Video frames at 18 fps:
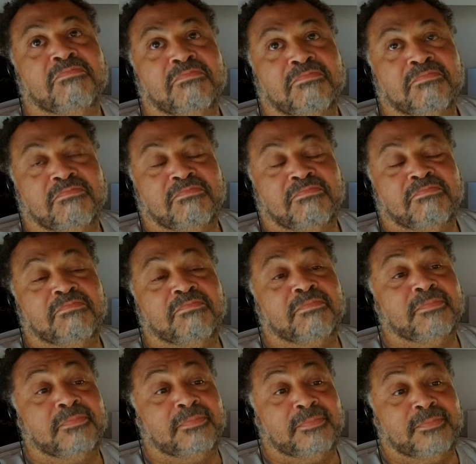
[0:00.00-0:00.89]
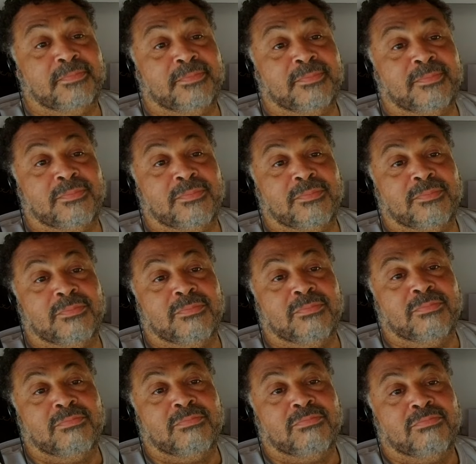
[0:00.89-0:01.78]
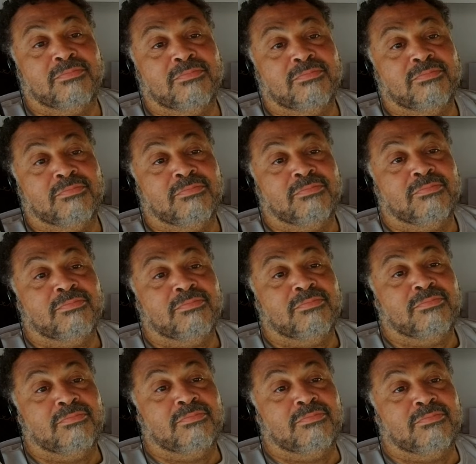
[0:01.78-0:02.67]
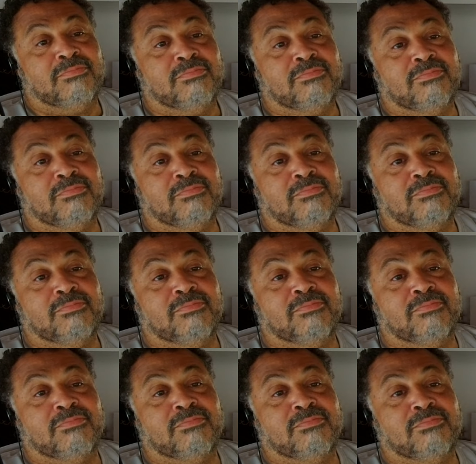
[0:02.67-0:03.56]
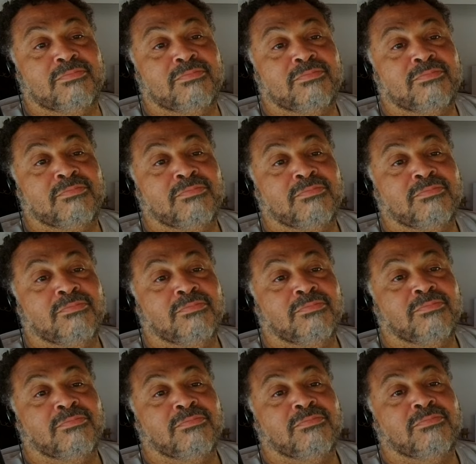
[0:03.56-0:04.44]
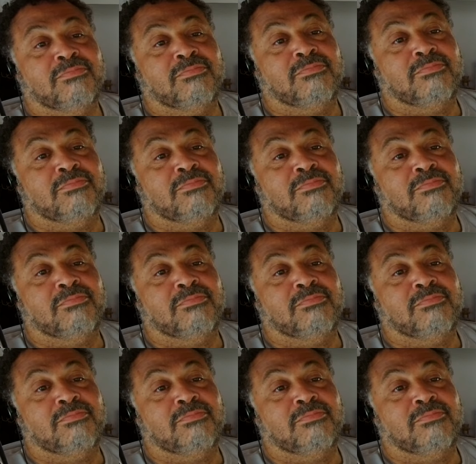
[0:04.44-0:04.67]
This person isn't speaking.